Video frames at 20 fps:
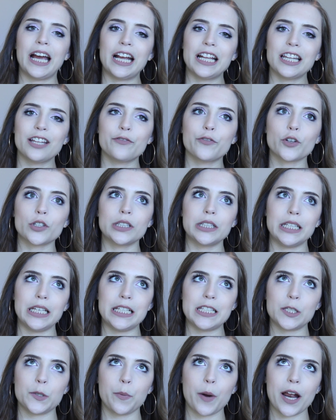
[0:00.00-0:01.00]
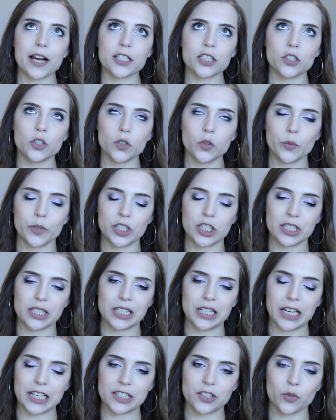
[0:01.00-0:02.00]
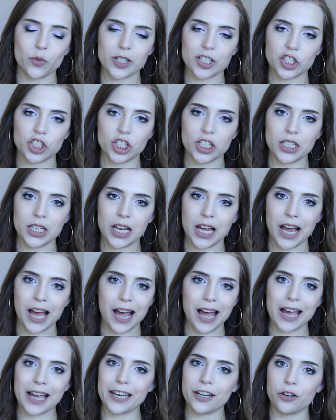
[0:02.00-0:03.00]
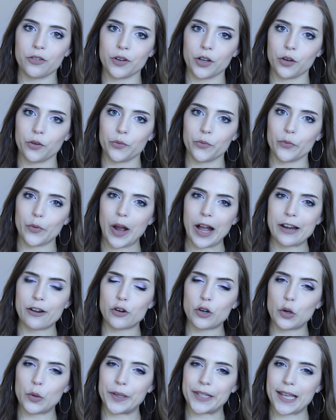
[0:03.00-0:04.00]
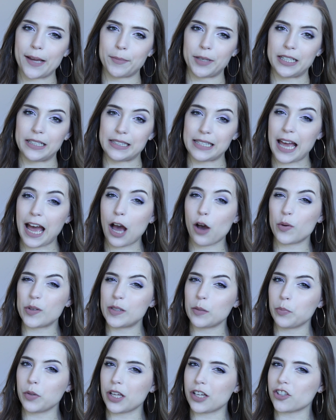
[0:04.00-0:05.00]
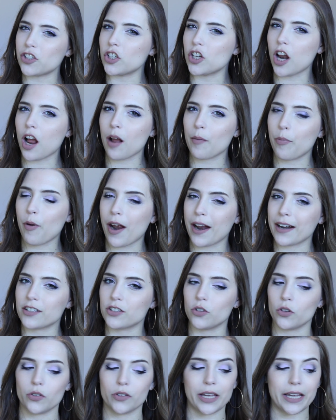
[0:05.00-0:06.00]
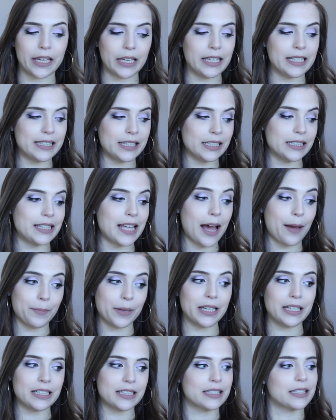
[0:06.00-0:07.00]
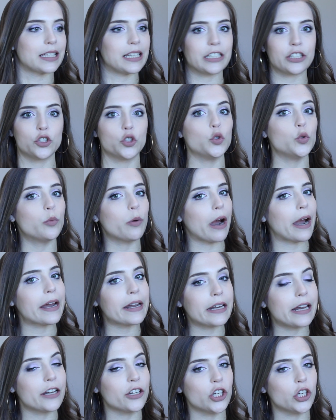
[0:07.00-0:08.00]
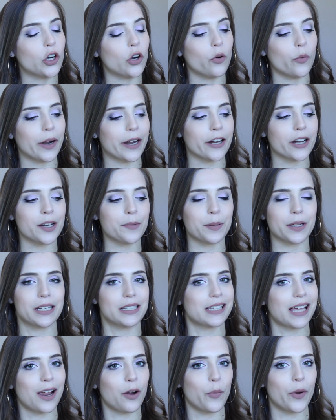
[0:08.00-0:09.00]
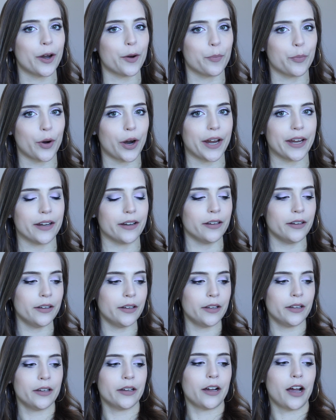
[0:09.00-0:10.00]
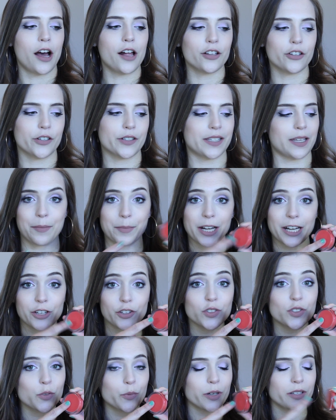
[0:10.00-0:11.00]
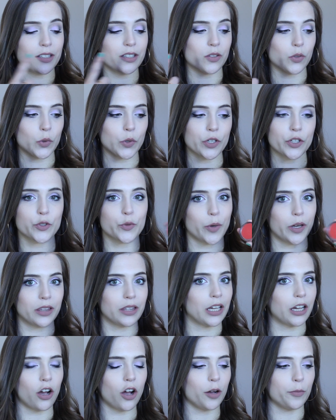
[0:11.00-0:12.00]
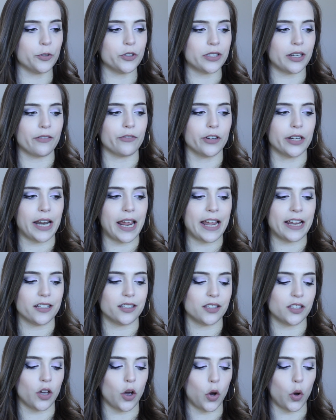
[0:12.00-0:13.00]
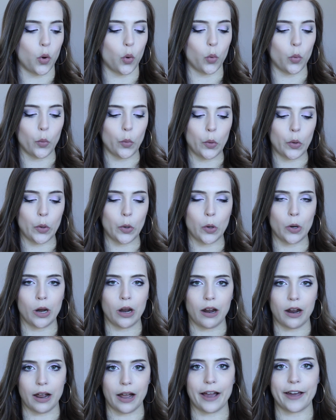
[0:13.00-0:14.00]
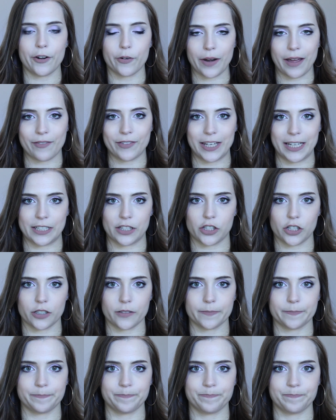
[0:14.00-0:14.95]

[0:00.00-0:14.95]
And then for least practical, which is the next question, I don't know. I don't know what that means. How is a blush not practical? Like, is it that mean it's like too bright and you don't wear it? Because I wear bright colors. I mean, I used to wear this orange one like almost every day, so I don't have an answer.